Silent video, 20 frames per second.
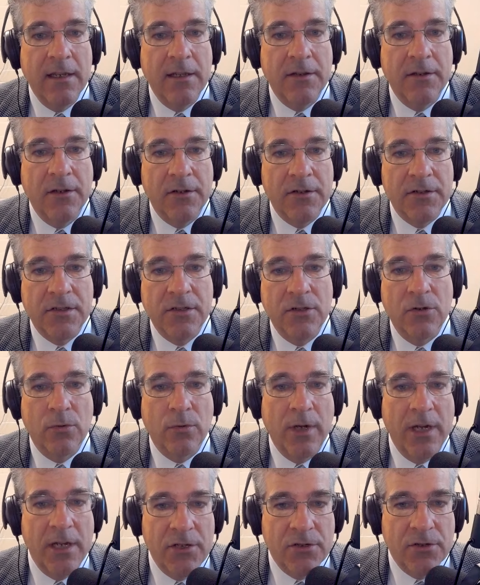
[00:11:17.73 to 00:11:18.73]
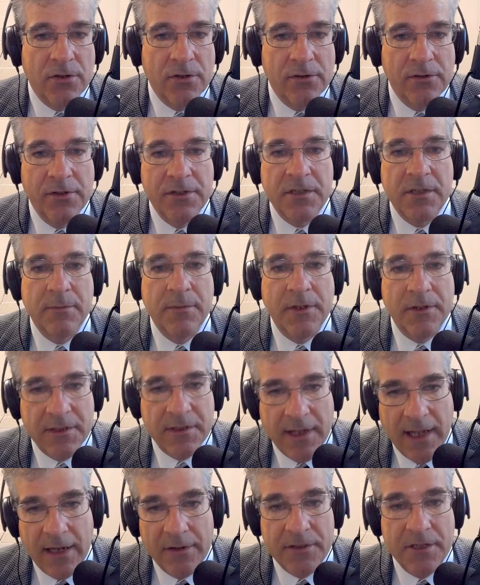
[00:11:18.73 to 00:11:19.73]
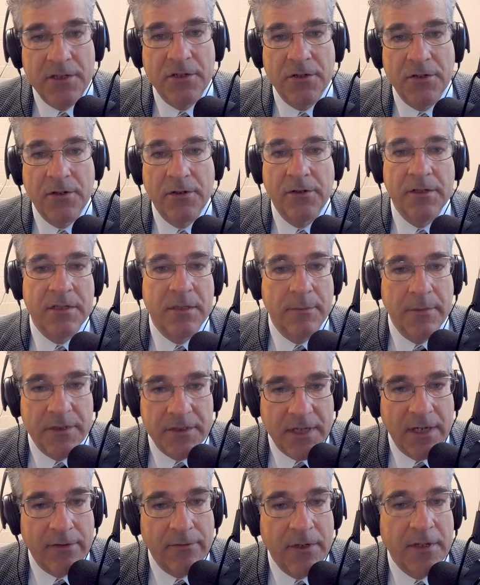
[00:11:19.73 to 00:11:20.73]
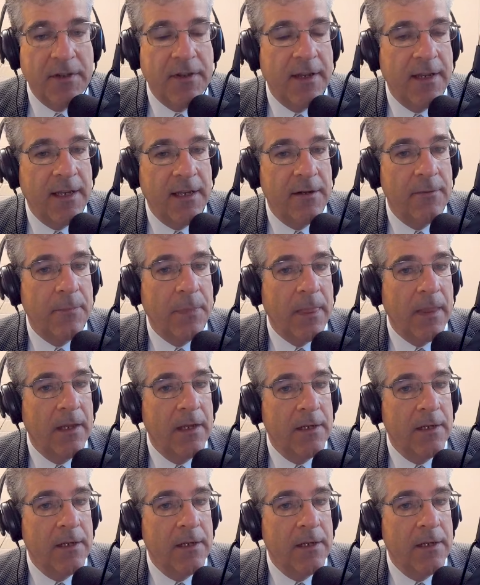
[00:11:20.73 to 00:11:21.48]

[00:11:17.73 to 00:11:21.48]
there's great journalism, there's lousy journalism, there's everything in